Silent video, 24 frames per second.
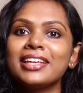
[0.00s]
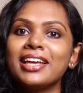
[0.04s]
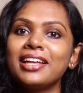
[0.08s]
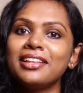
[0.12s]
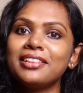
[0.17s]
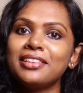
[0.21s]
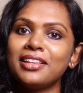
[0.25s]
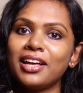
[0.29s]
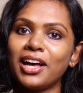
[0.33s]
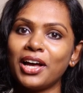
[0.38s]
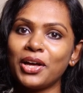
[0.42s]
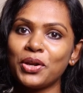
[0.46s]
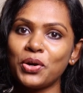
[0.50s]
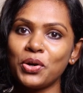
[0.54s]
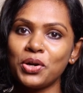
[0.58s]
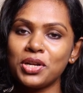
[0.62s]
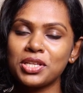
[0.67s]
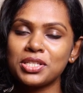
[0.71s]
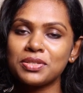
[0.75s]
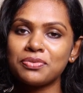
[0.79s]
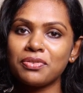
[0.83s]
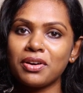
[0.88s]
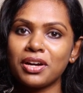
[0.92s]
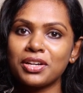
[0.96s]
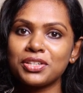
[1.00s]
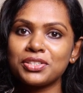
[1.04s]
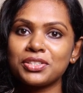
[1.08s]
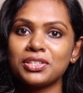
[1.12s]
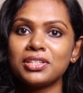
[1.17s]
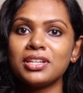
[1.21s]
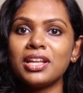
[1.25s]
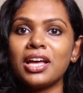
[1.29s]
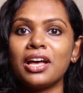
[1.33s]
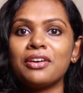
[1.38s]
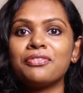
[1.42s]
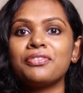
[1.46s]
Can thyroid
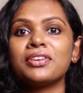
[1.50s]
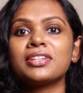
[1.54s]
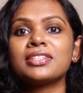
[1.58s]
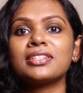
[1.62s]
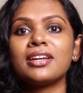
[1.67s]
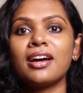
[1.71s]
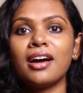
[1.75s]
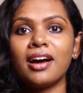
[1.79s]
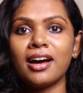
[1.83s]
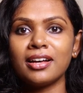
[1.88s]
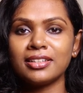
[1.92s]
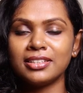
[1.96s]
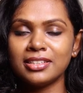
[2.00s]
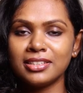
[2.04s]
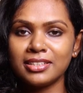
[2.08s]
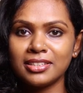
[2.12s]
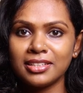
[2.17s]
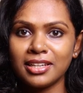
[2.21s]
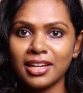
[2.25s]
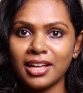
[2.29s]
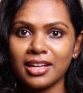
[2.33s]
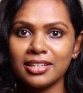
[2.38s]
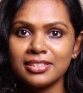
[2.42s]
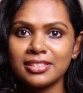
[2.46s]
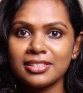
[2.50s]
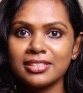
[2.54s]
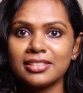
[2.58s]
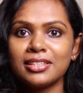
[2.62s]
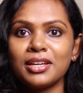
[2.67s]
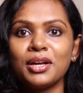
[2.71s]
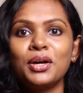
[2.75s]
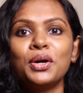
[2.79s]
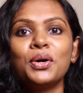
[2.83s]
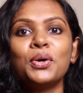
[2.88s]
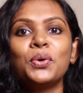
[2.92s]
dysfunction affect other glands?